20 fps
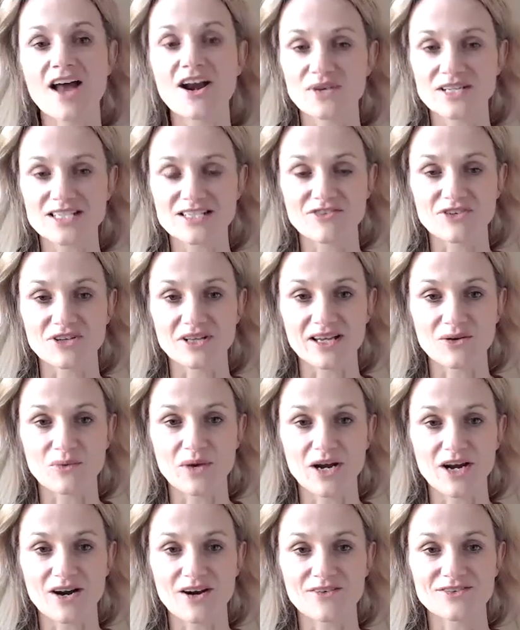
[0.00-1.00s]
always fully
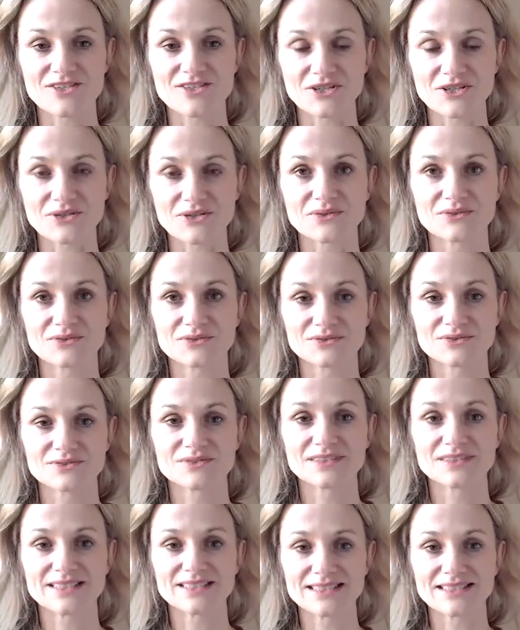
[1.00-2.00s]
aware of too,
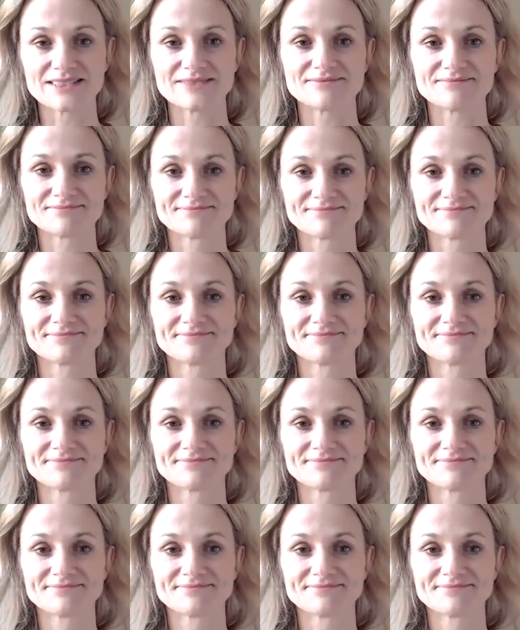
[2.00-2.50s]
you know.